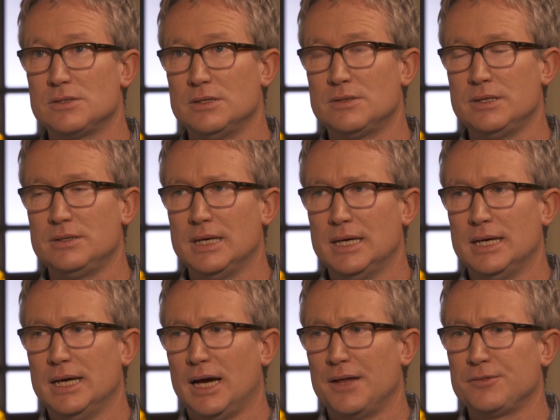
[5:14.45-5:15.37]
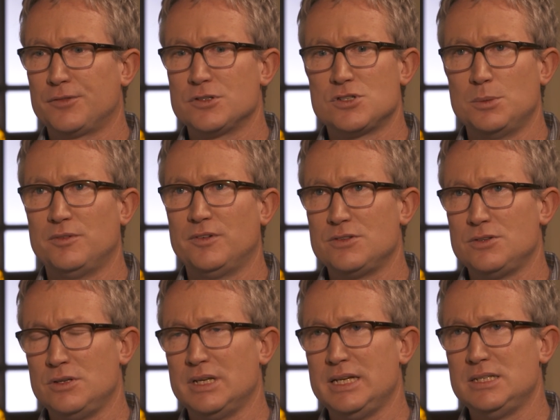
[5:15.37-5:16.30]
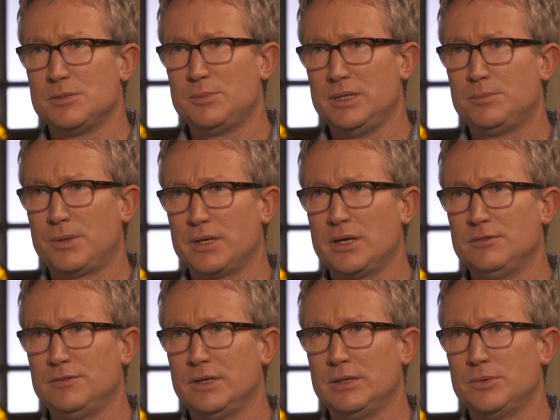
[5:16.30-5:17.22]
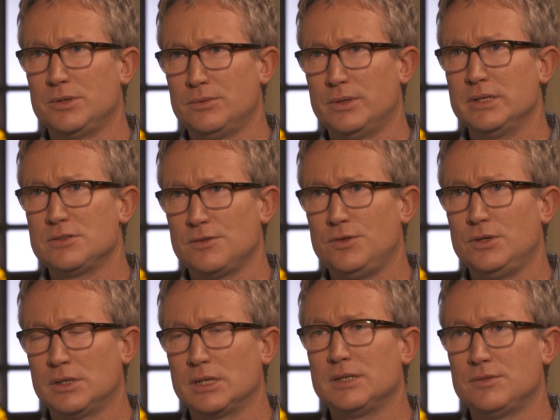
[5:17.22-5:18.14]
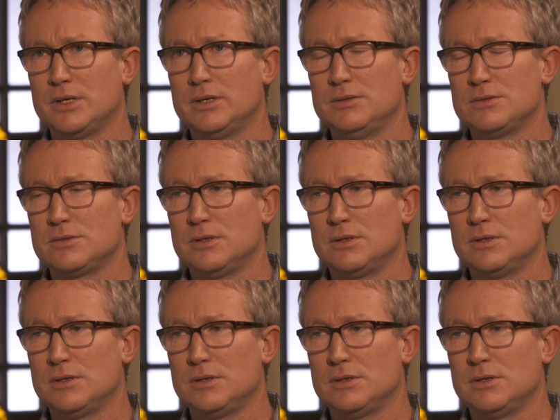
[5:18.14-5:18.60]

It, it, I think for a supervisor, you need to be pretty au fait with the rigs if you're going to mm-hmm. give notes.